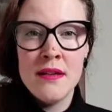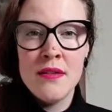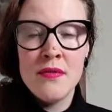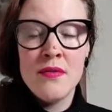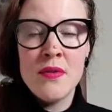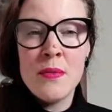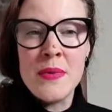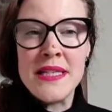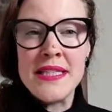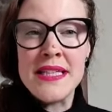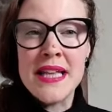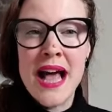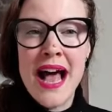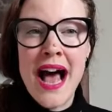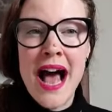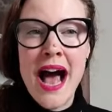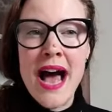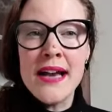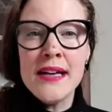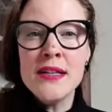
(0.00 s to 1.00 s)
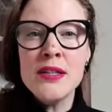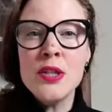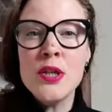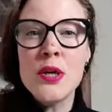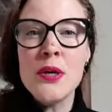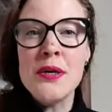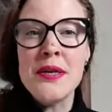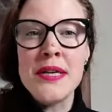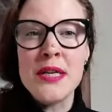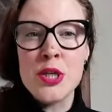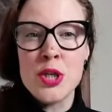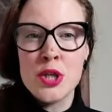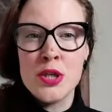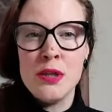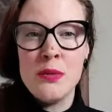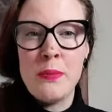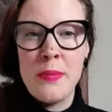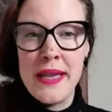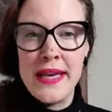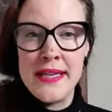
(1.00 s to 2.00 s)
from this unconditional
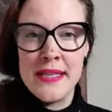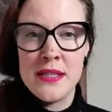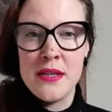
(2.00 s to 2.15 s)
place